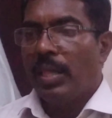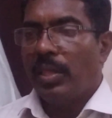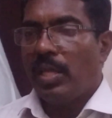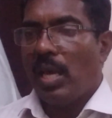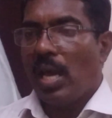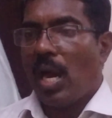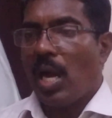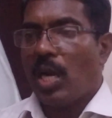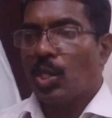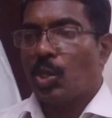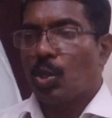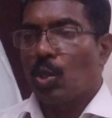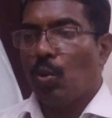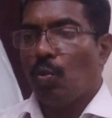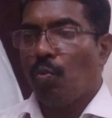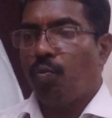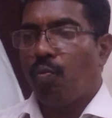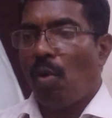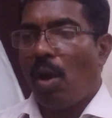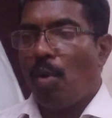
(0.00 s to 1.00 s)
They
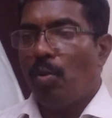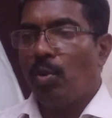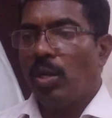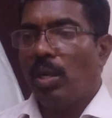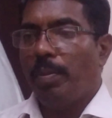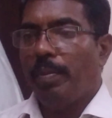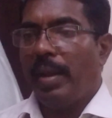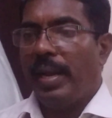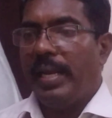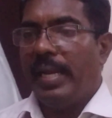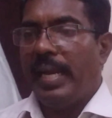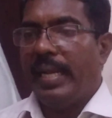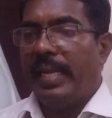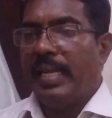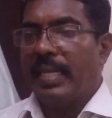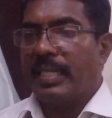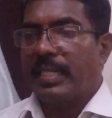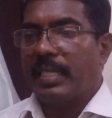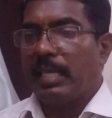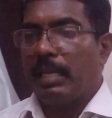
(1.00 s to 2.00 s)
also found many
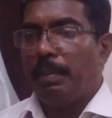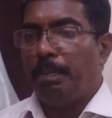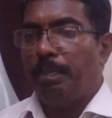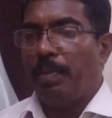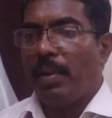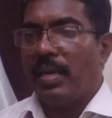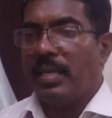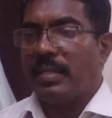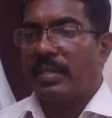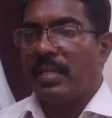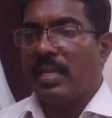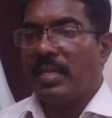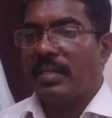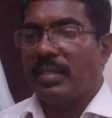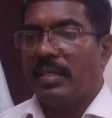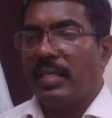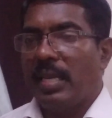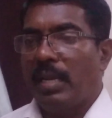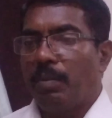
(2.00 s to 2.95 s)
discrepancies